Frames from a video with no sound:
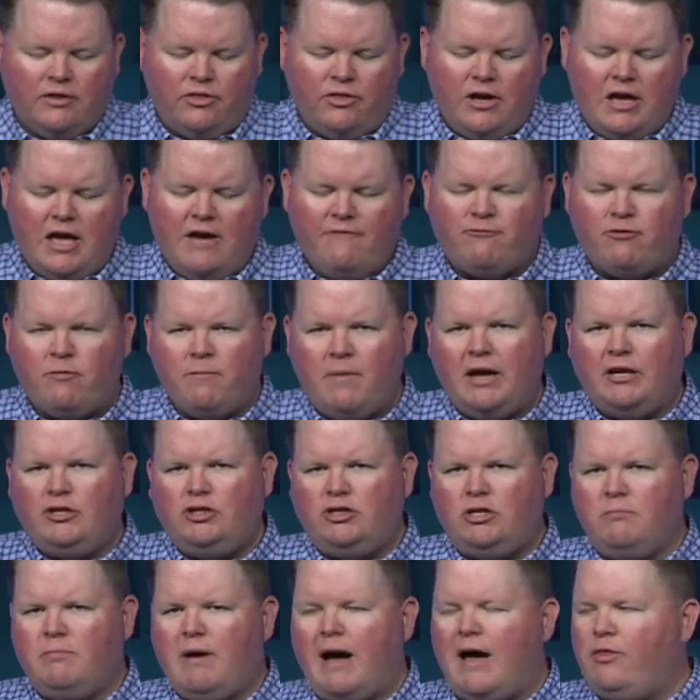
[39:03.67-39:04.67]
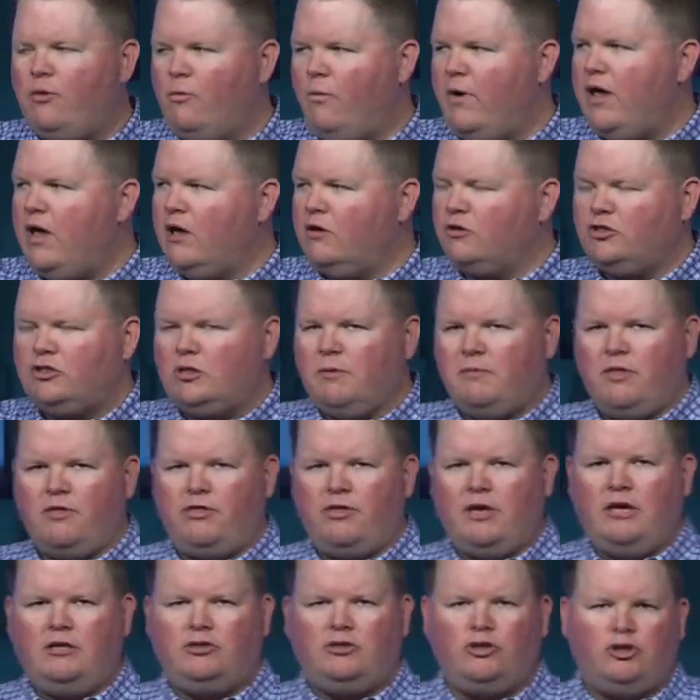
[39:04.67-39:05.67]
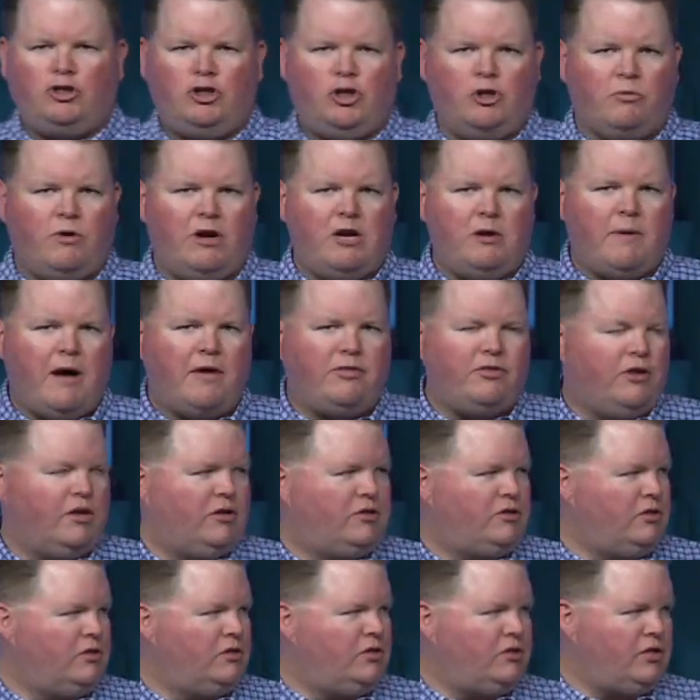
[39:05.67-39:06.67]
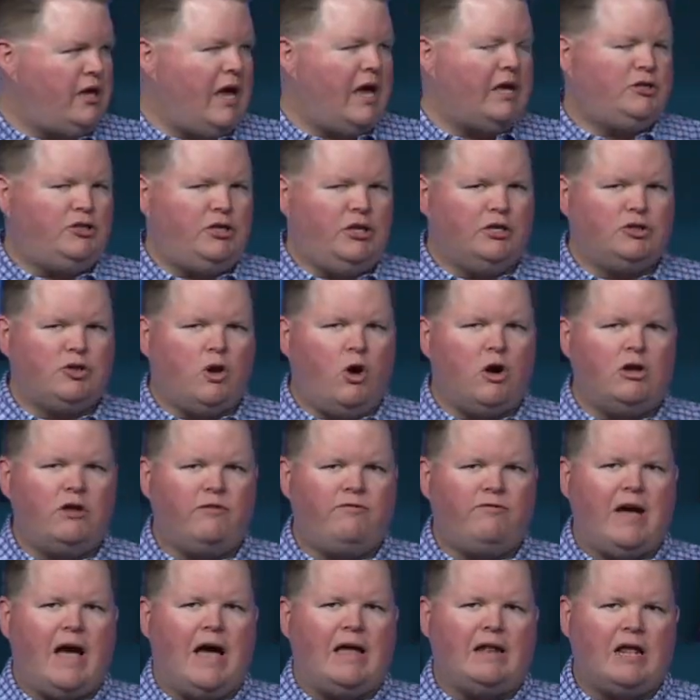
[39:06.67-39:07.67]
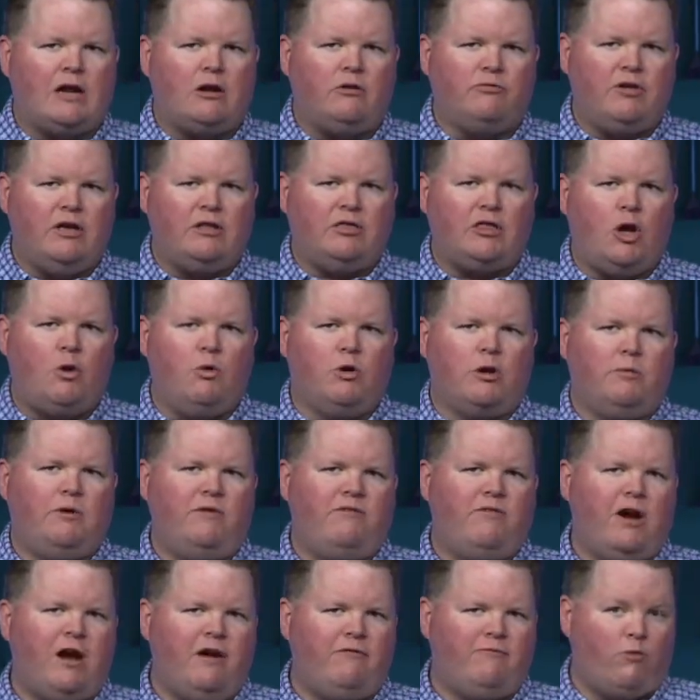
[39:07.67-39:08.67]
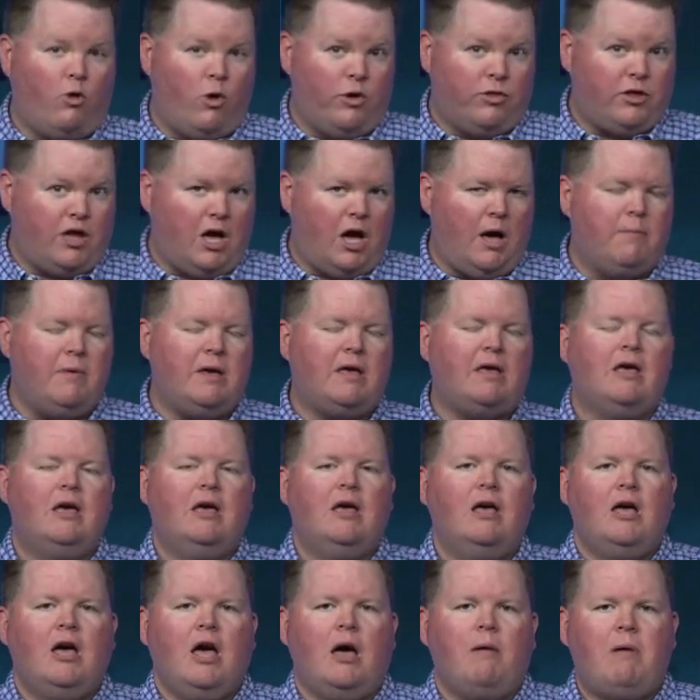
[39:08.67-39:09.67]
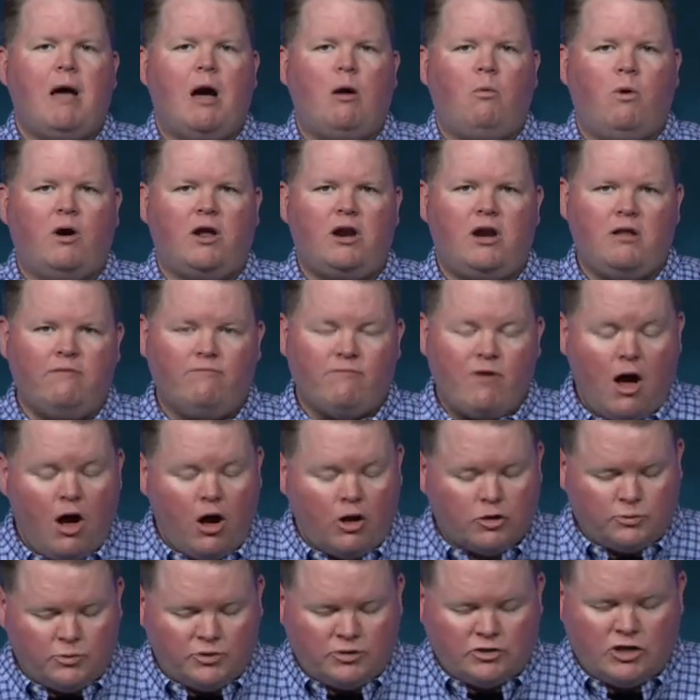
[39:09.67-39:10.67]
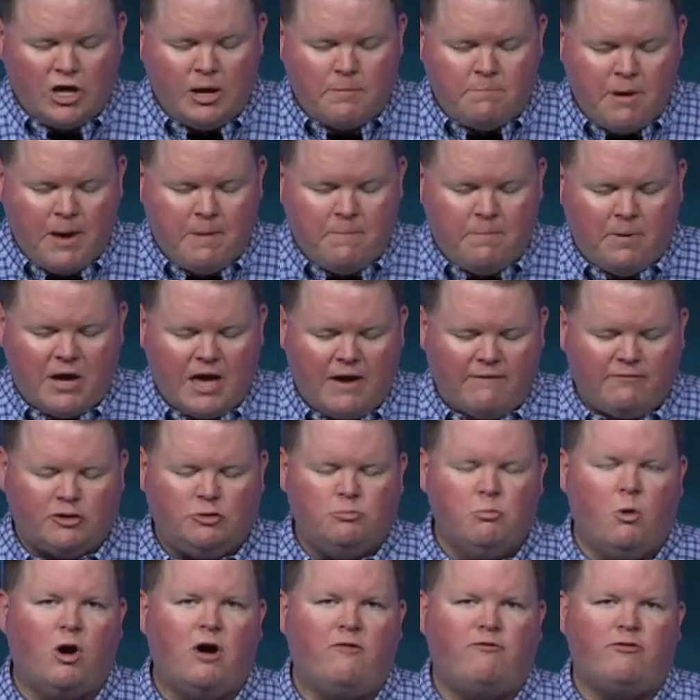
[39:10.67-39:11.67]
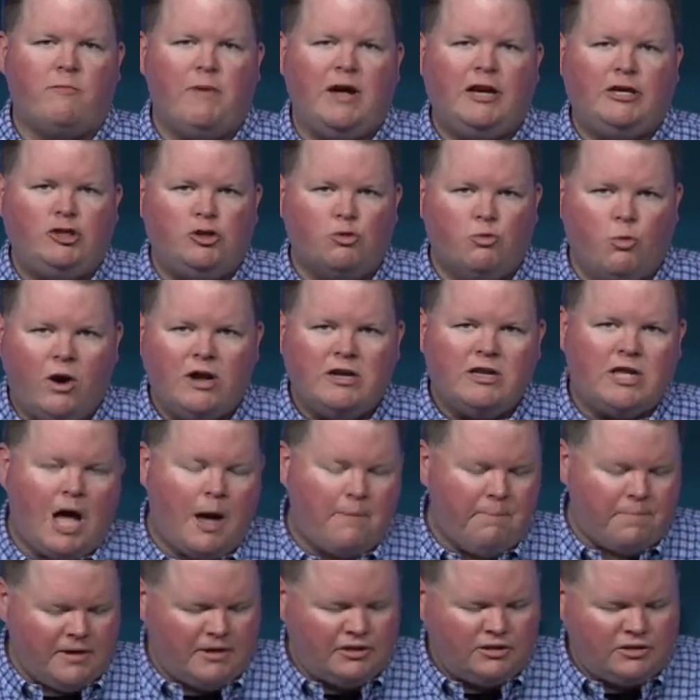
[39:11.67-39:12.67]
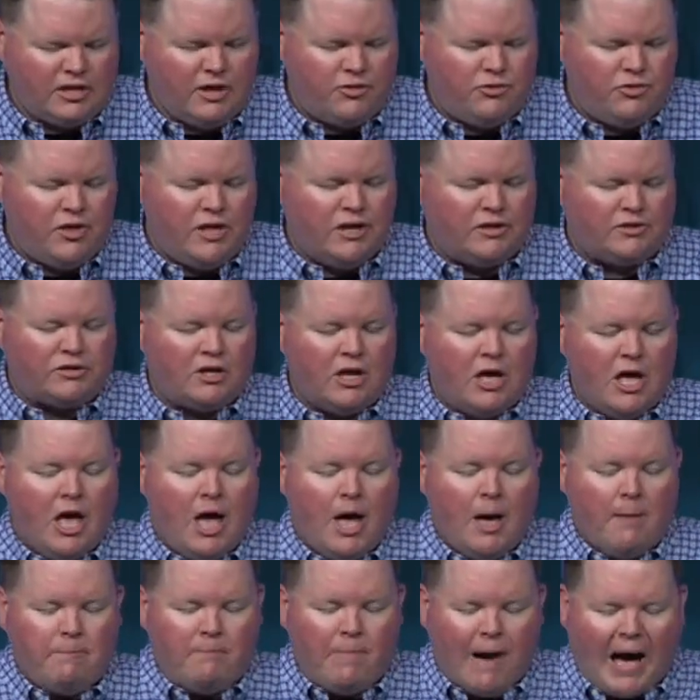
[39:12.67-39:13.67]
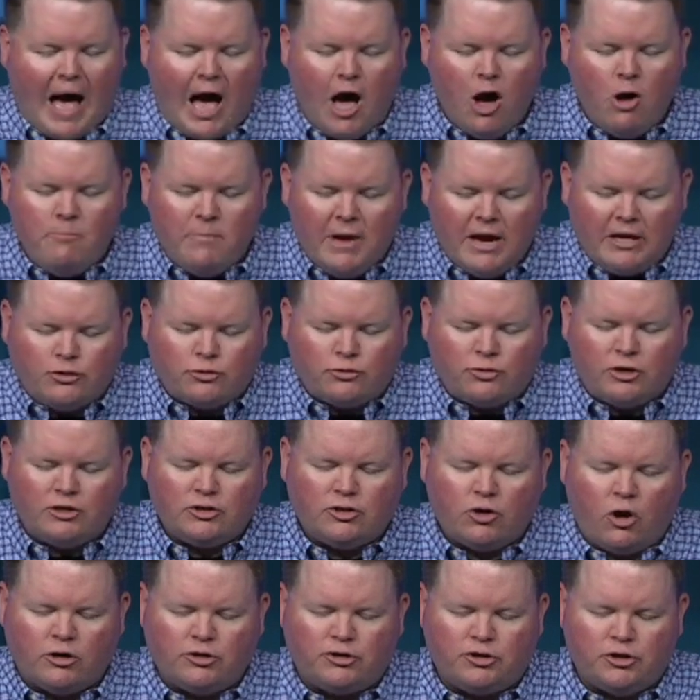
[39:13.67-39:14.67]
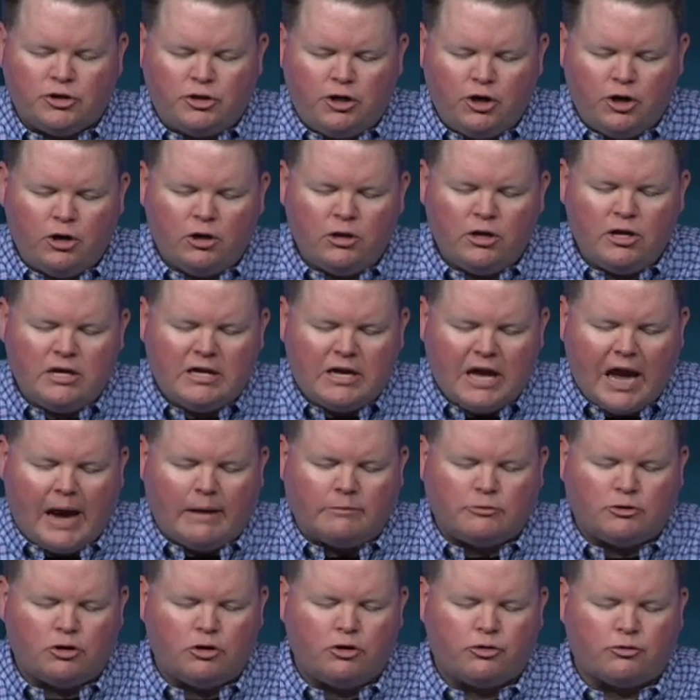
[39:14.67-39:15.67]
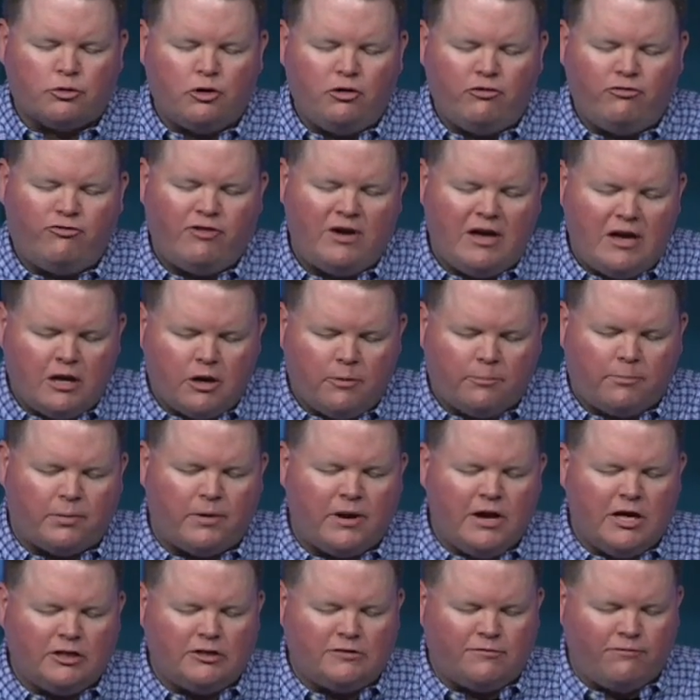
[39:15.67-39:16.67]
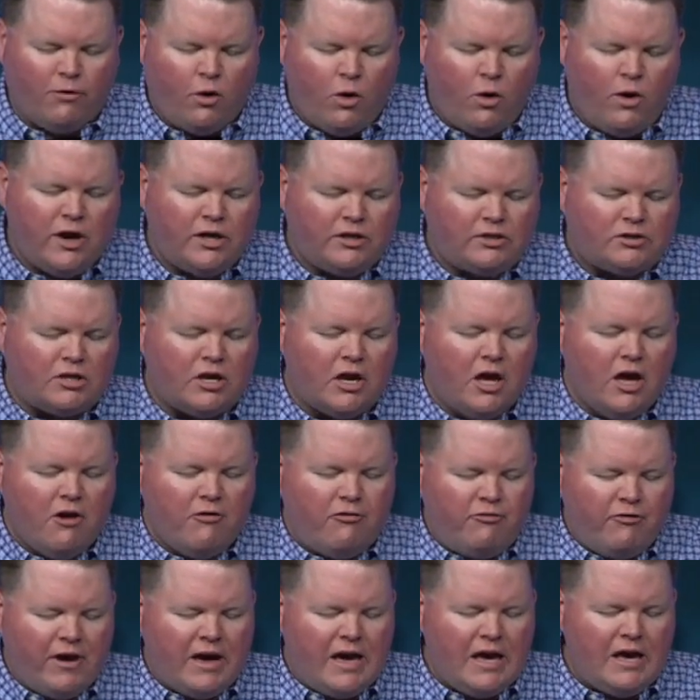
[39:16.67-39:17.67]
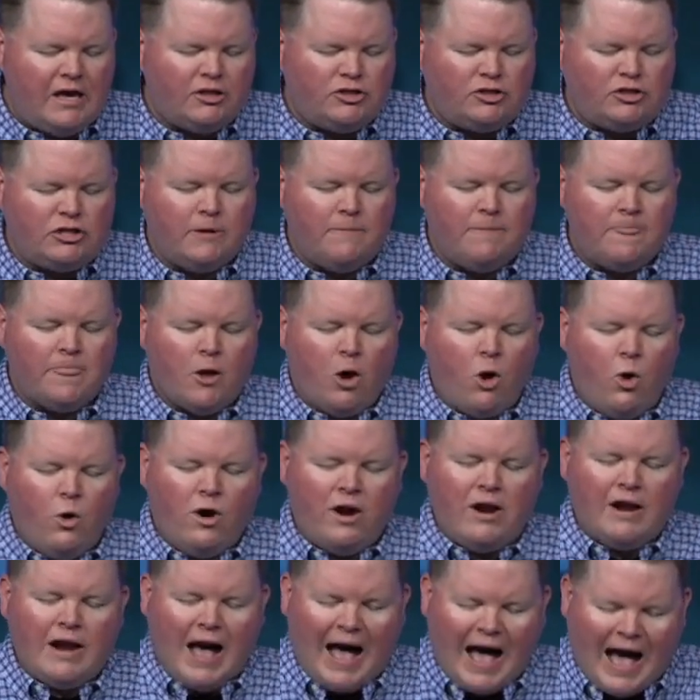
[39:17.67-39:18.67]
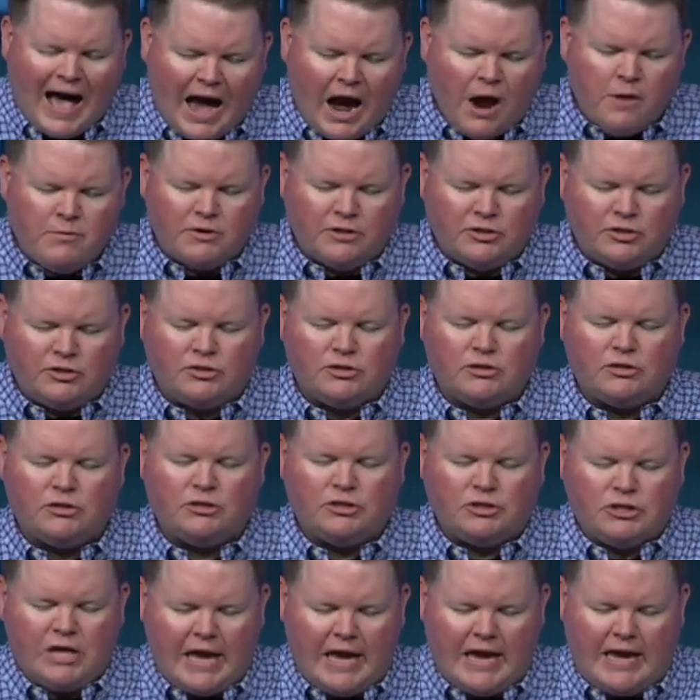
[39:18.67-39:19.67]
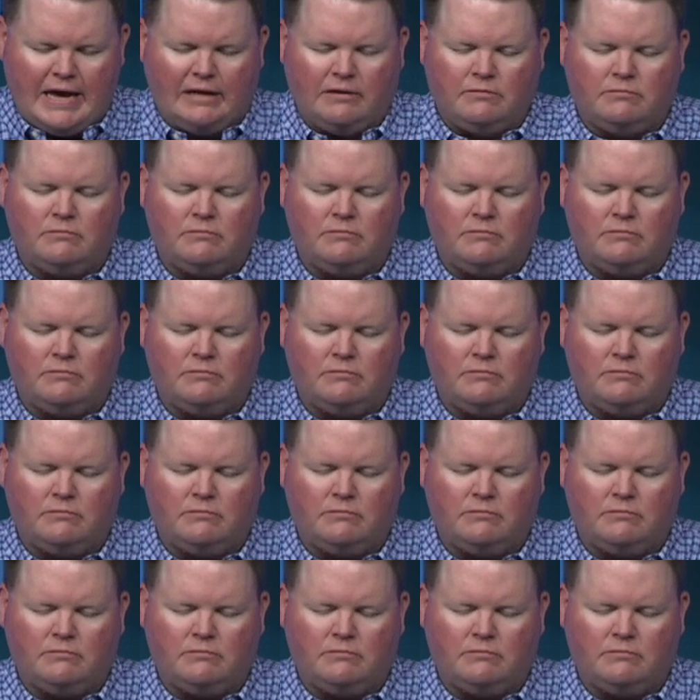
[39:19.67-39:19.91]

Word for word: the information, by the way, on some of the things that you read about this is sketchy. It's hard to find. I don't think they want to be very forthcoming about what it involves, but some people give us more information. One company said this biometrics are securely captured through fingerprints, voice, face, or an iris scan.